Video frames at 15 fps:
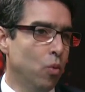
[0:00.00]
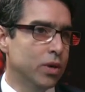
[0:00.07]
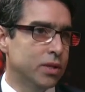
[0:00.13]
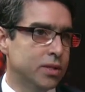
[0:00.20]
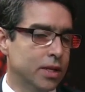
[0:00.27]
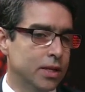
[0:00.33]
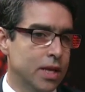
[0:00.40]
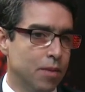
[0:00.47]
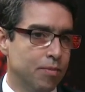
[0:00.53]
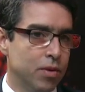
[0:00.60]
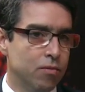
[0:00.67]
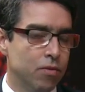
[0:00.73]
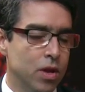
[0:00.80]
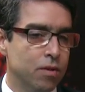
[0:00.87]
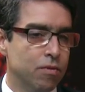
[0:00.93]
were set up
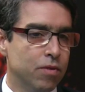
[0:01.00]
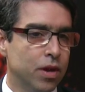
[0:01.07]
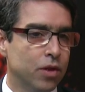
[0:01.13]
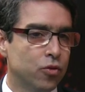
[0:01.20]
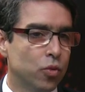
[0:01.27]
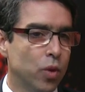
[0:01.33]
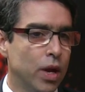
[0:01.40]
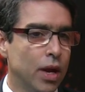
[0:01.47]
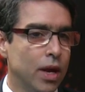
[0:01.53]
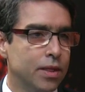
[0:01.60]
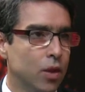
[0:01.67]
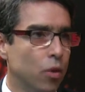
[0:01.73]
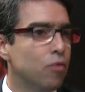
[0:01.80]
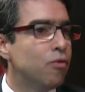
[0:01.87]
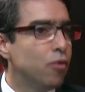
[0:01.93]
in Venezuela,
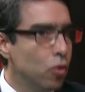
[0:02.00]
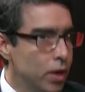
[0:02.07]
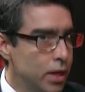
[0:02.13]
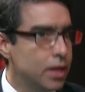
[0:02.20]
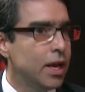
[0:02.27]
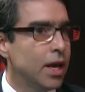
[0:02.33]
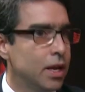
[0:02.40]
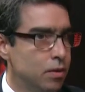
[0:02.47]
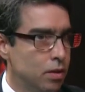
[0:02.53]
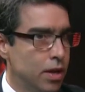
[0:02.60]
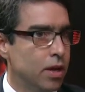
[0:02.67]
and they were fully getting